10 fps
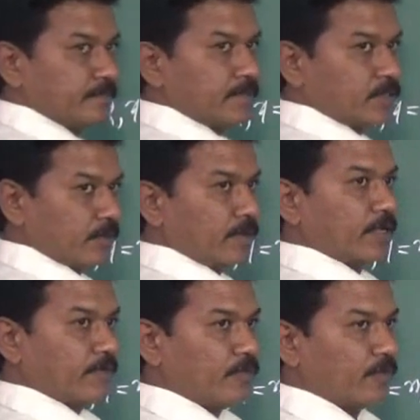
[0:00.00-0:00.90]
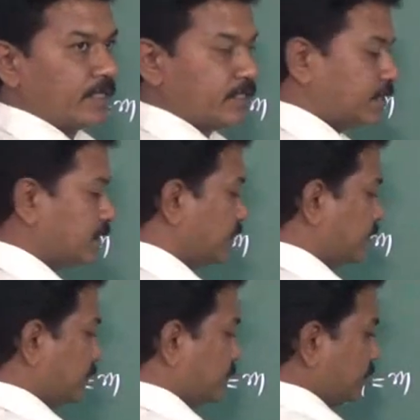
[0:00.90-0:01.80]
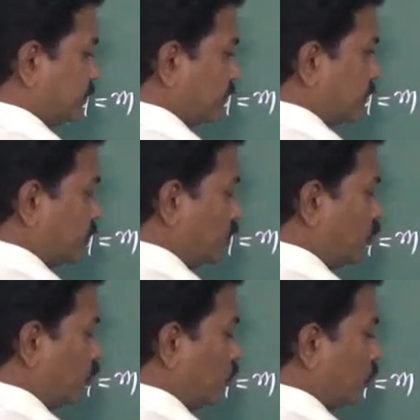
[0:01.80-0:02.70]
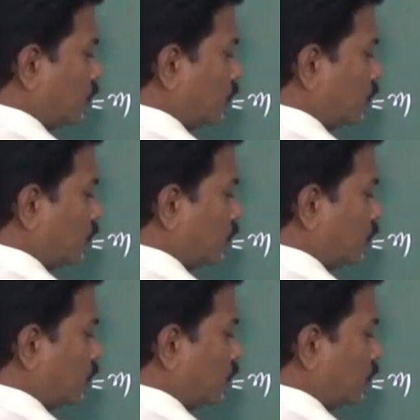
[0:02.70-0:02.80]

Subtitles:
Square root of 4 is 2 to